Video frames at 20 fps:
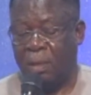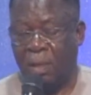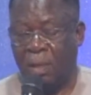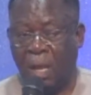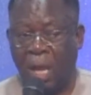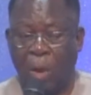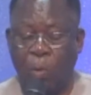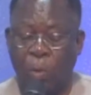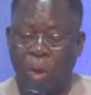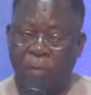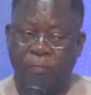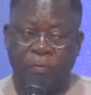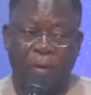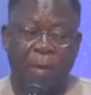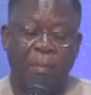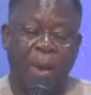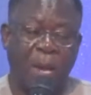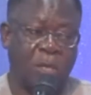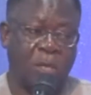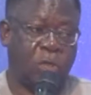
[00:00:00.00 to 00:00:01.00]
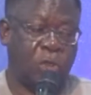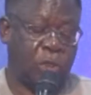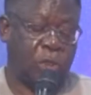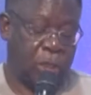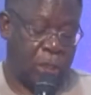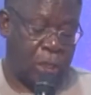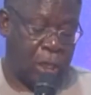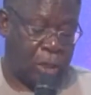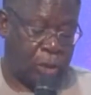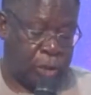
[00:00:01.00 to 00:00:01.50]
However much
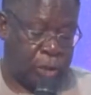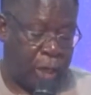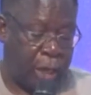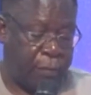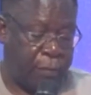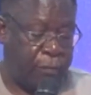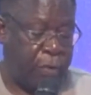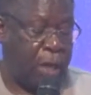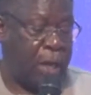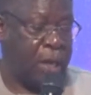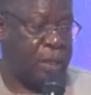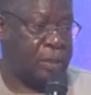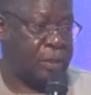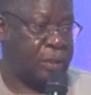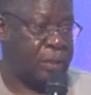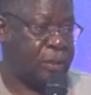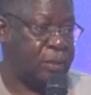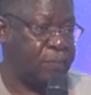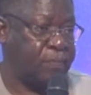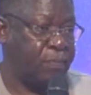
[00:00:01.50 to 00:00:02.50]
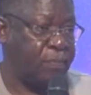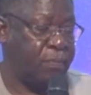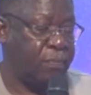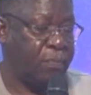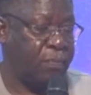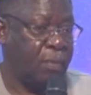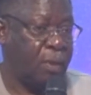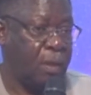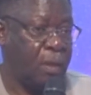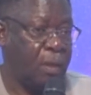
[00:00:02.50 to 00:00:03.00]
he has loved us.
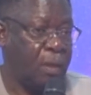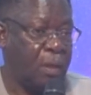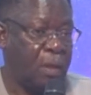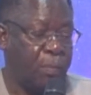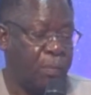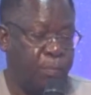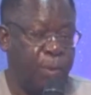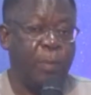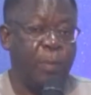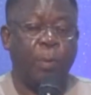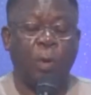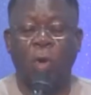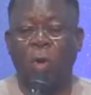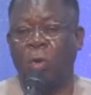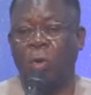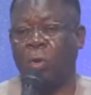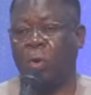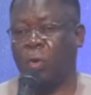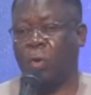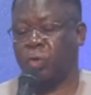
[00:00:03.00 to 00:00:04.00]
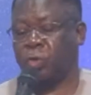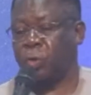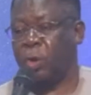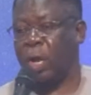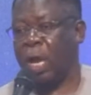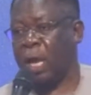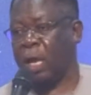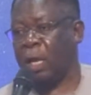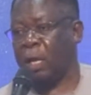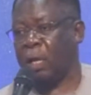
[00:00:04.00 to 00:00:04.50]
People don't go to
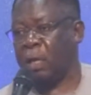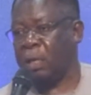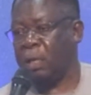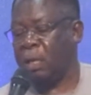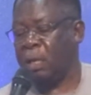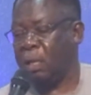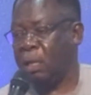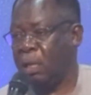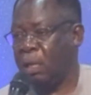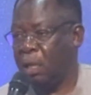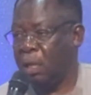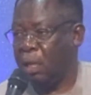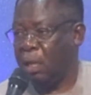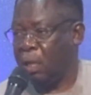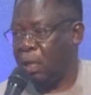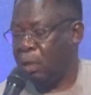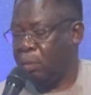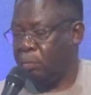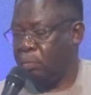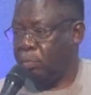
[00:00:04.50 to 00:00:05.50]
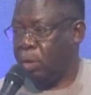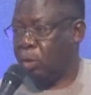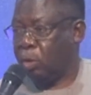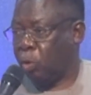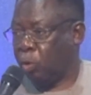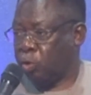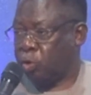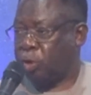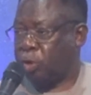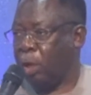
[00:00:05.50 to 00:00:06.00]
hell
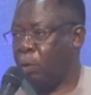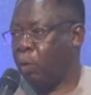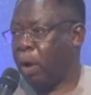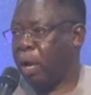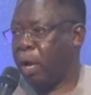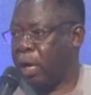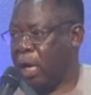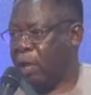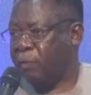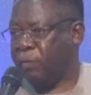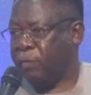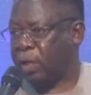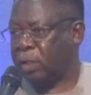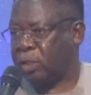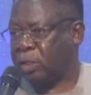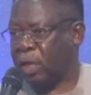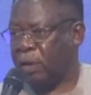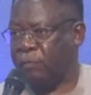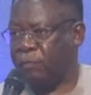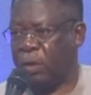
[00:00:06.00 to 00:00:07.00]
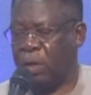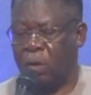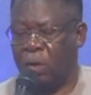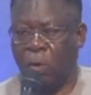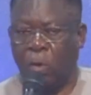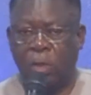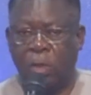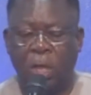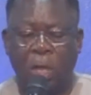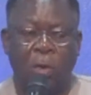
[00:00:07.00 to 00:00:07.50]
because they were never serving
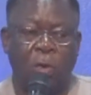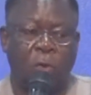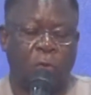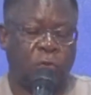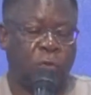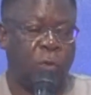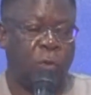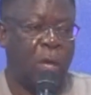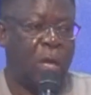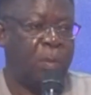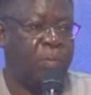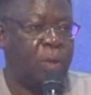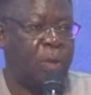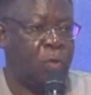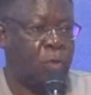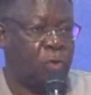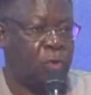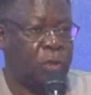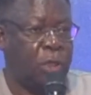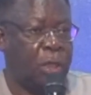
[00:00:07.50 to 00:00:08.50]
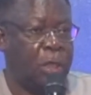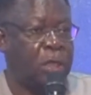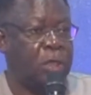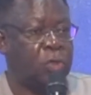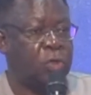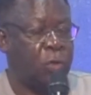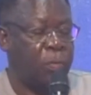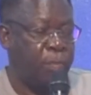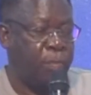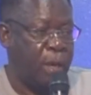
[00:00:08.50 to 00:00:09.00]
God. They go to hell because they
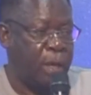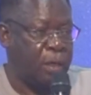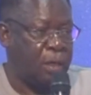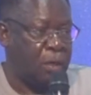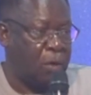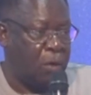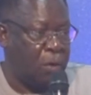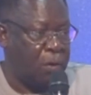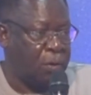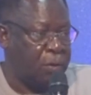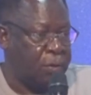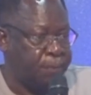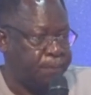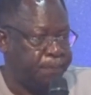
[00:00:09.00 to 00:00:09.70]
disobeyed God.